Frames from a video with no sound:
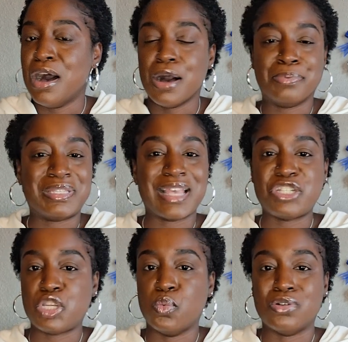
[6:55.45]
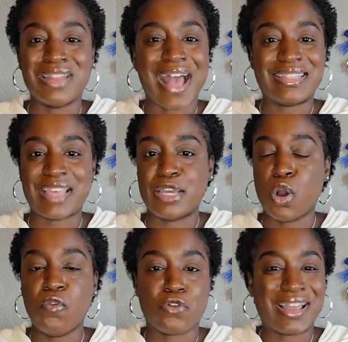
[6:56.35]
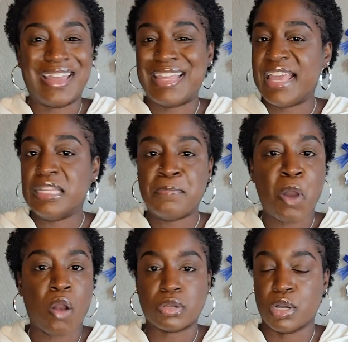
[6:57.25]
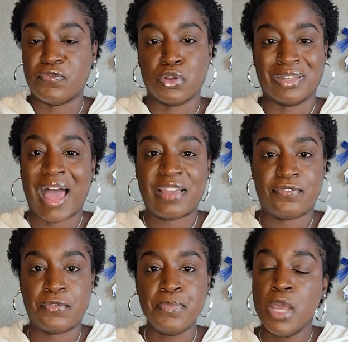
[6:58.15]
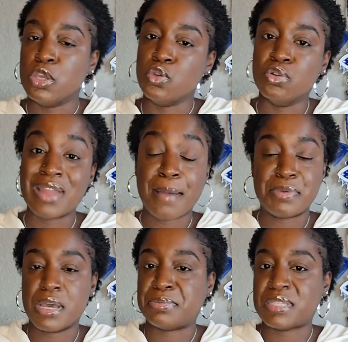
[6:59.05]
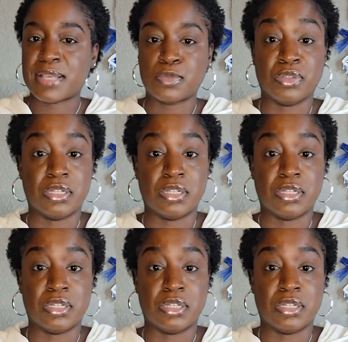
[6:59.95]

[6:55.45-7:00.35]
obsession will not take over in any part of your life. You will not be obsessed with